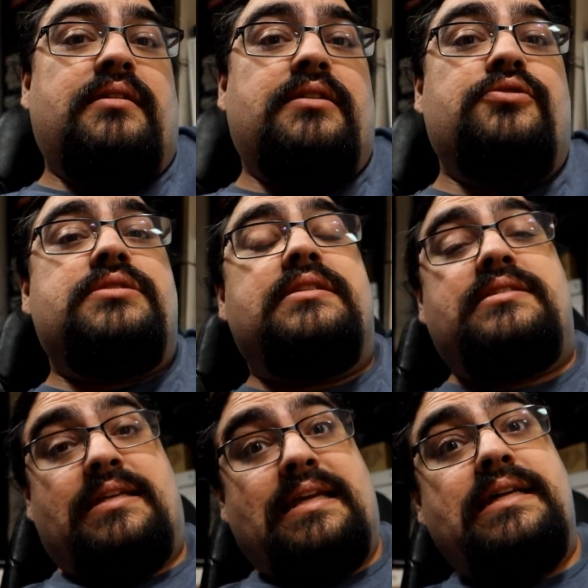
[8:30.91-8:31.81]
use
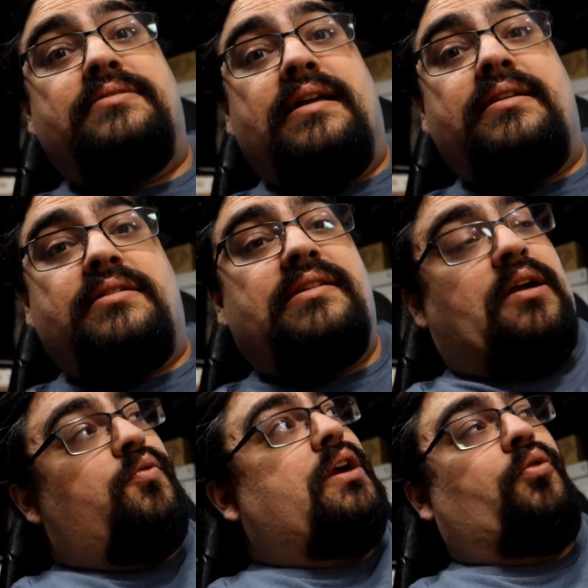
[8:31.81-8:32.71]
its healing to, like,
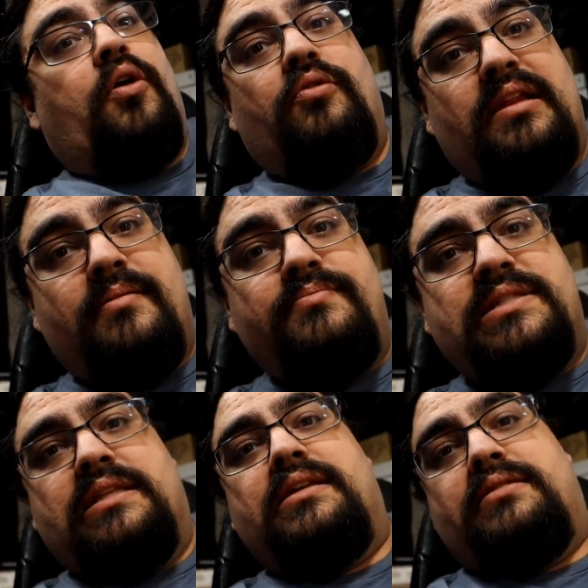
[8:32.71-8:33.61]
regrow limbs
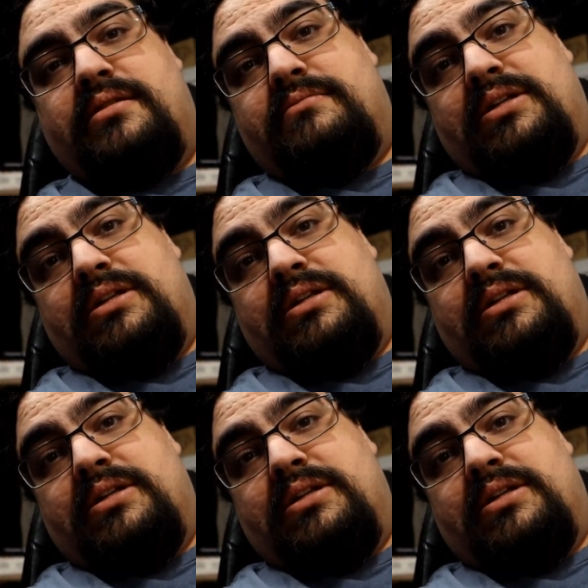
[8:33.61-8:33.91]
and then